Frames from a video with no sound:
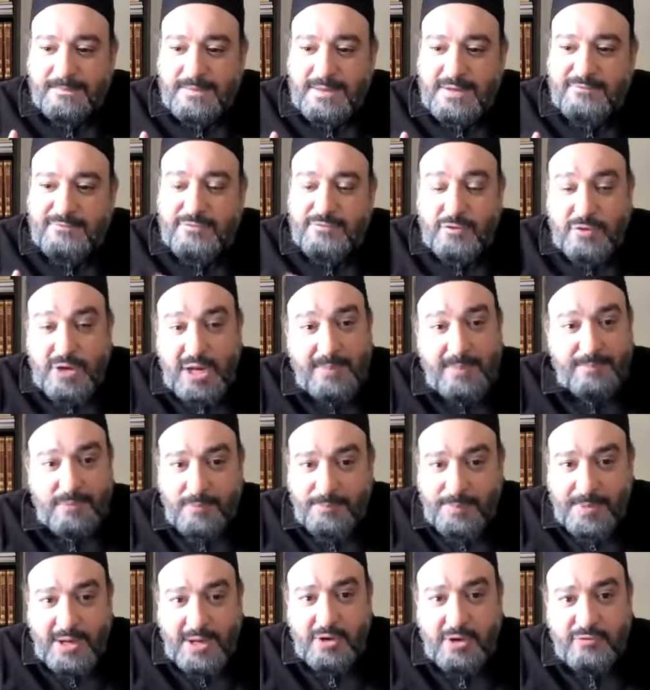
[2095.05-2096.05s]
if you're not
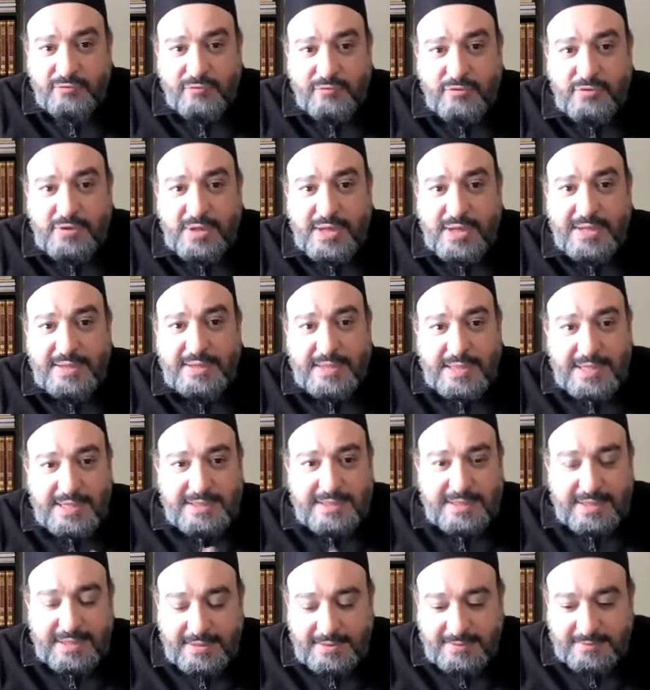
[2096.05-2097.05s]
prepared for that,
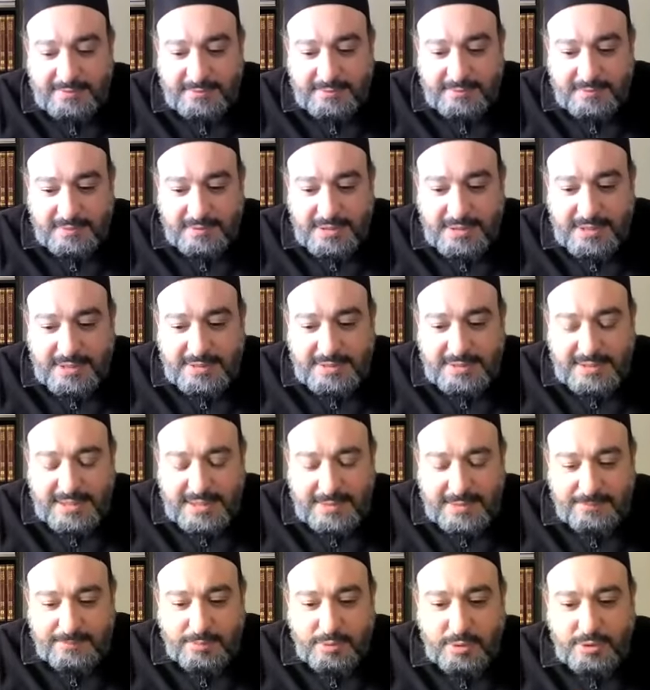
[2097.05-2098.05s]
it can it
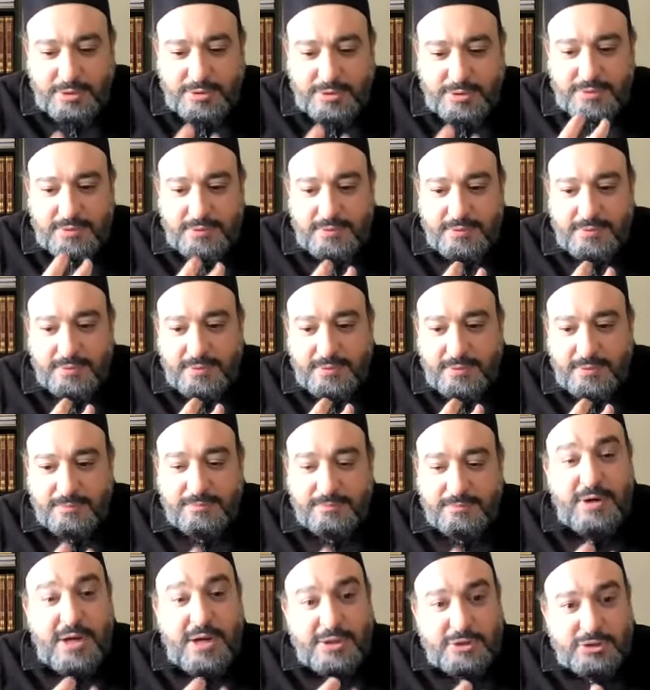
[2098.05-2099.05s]
can put
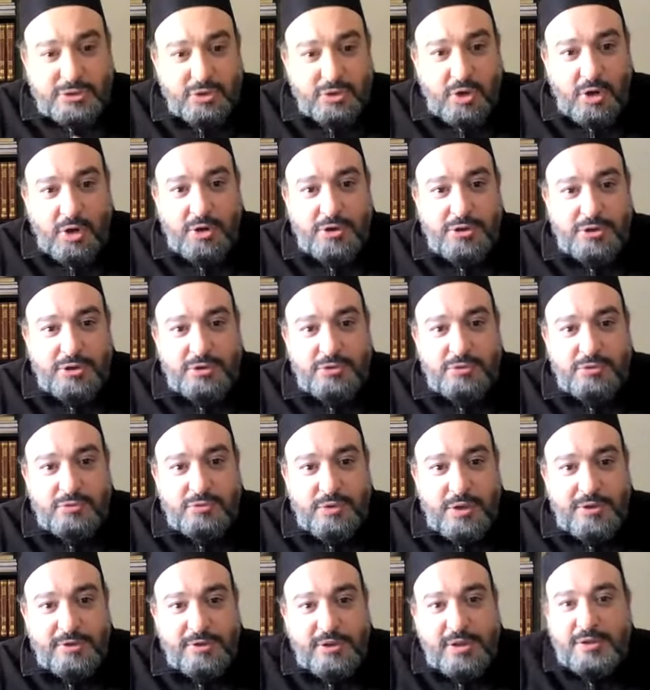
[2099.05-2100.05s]
pressure on
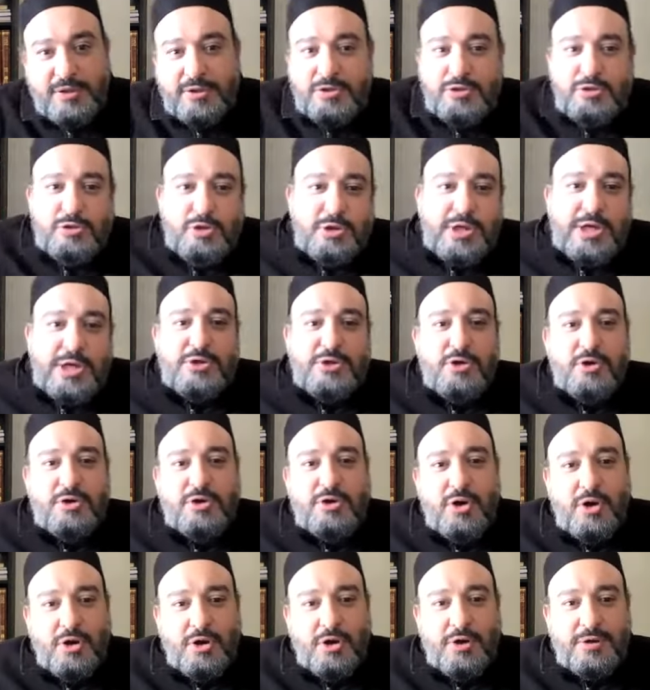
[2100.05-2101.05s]
you. You like you look at your
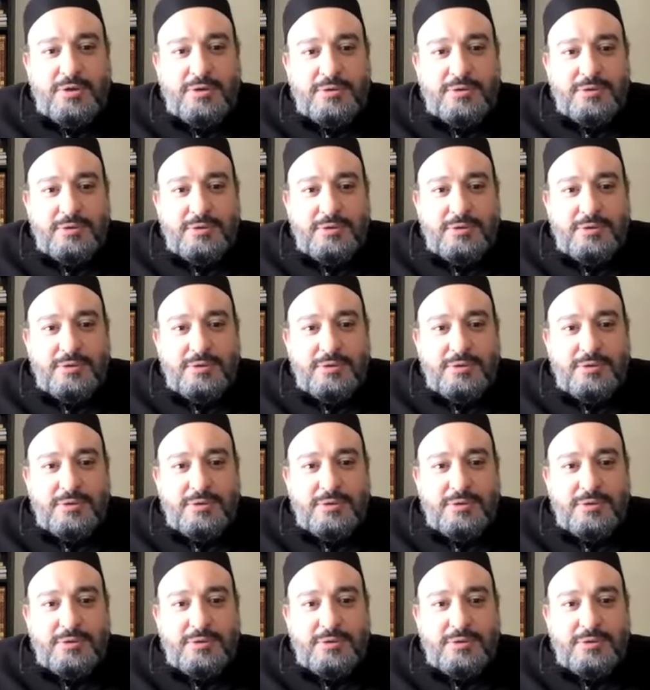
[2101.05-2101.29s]
car.